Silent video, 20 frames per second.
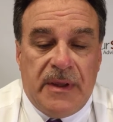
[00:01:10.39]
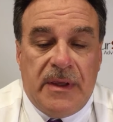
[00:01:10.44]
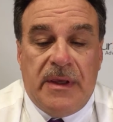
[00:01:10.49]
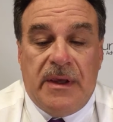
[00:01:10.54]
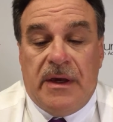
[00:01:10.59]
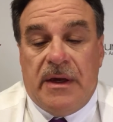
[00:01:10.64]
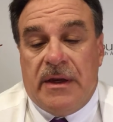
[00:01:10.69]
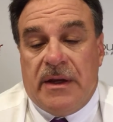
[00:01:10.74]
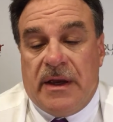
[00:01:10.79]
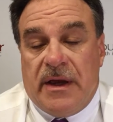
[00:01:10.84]

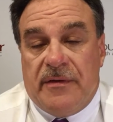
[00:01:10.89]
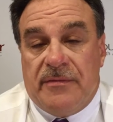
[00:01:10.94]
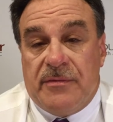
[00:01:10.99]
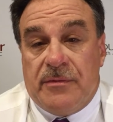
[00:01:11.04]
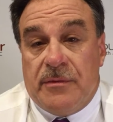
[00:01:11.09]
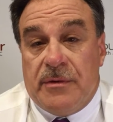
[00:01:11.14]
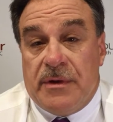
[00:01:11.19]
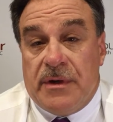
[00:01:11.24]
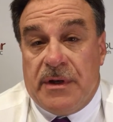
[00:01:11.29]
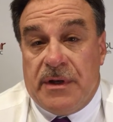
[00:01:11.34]
yet
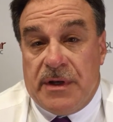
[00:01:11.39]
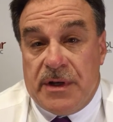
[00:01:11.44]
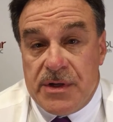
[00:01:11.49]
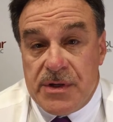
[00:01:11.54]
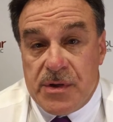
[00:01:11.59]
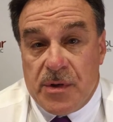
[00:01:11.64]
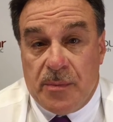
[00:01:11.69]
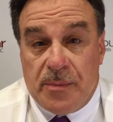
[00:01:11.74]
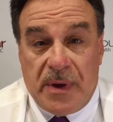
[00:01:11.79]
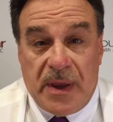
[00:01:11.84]
after an
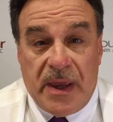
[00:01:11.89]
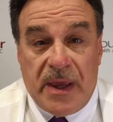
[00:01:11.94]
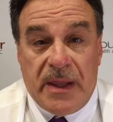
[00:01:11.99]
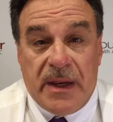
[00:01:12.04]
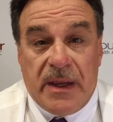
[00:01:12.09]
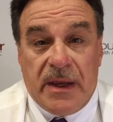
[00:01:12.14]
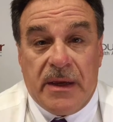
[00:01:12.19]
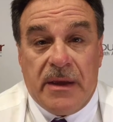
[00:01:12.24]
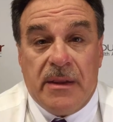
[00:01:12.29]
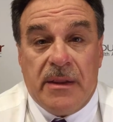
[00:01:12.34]
initial
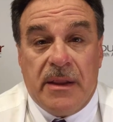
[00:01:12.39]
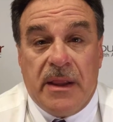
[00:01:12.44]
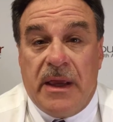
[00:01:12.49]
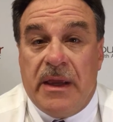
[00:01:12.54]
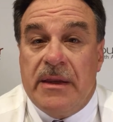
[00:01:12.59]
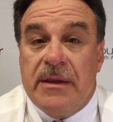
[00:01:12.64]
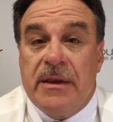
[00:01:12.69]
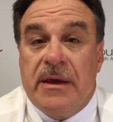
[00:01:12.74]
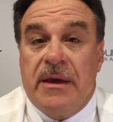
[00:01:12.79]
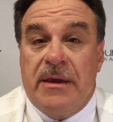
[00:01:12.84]
panic
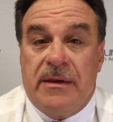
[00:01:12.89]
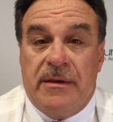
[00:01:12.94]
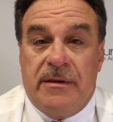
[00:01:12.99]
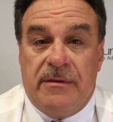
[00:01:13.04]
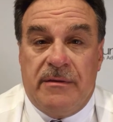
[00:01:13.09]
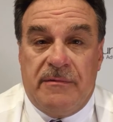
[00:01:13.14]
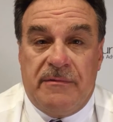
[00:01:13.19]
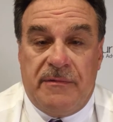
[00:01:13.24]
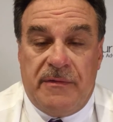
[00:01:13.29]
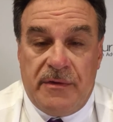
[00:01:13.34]
late night
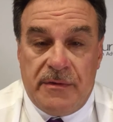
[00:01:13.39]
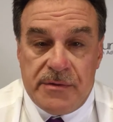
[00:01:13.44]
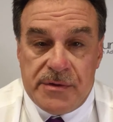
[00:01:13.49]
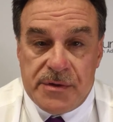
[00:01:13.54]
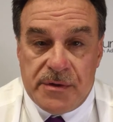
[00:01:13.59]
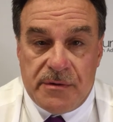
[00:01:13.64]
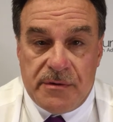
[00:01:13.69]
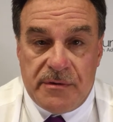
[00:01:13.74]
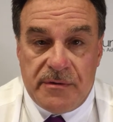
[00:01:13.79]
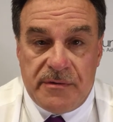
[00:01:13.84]
in the
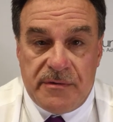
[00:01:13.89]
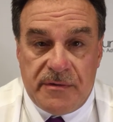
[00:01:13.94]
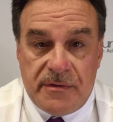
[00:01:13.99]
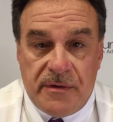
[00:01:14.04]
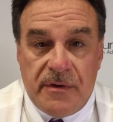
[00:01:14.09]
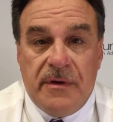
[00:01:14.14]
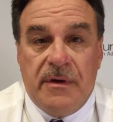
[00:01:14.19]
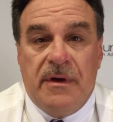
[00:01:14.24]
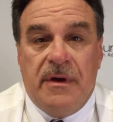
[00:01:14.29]
futures,